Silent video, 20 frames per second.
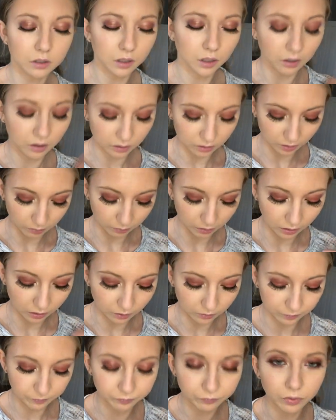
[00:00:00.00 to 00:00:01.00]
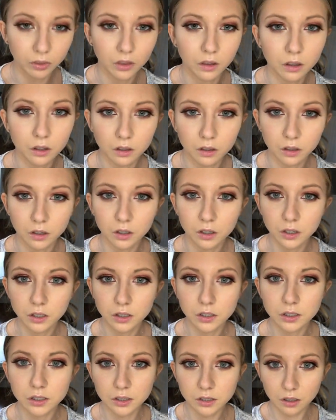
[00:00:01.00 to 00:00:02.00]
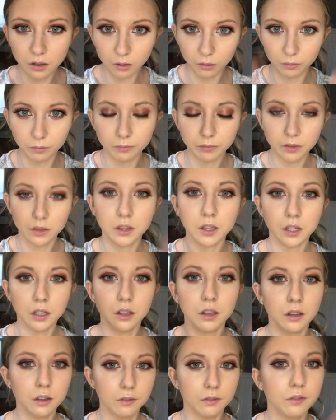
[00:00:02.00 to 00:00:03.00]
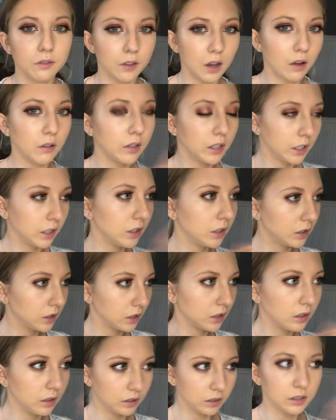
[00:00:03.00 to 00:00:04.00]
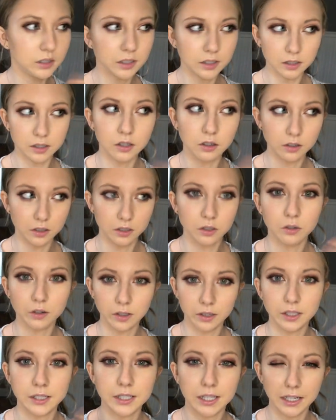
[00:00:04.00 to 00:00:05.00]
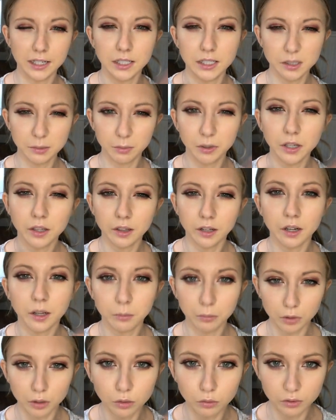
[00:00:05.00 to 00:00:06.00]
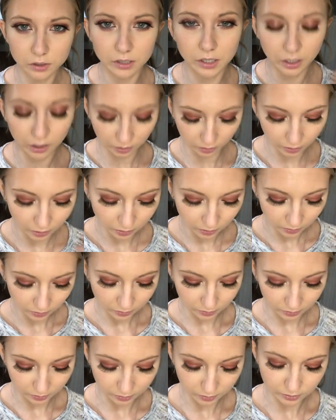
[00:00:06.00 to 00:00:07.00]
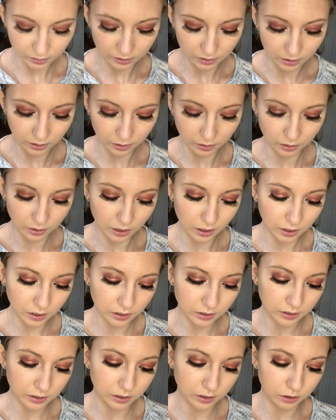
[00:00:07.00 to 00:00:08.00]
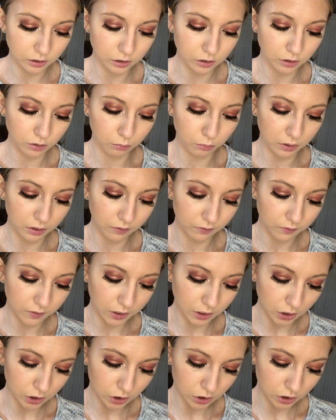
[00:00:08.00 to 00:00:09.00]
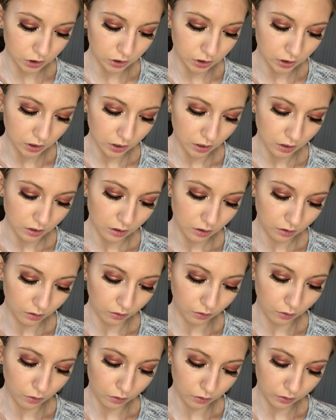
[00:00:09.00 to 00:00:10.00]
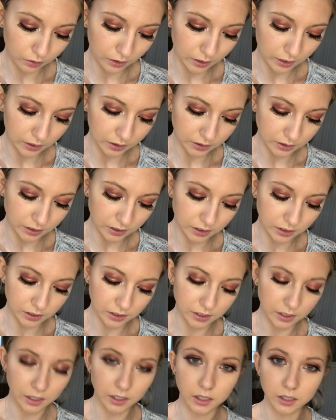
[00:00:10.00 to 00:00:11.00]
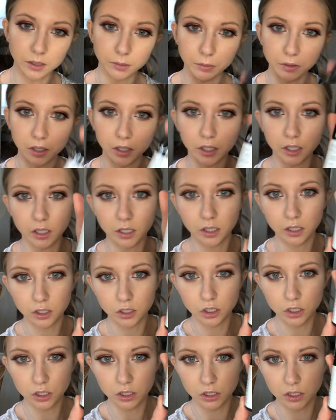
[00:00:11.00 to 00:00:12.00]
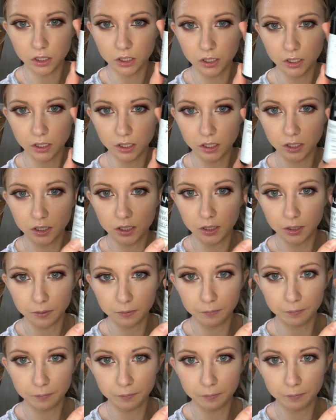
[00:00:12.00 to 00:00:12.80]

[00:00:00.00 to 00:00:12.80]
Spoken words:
And there we go. So the foundations, or sorry, the setting spray that I'm using is the NYX Dewy Finish Long Lasting Setting Spray, and it just looks like this.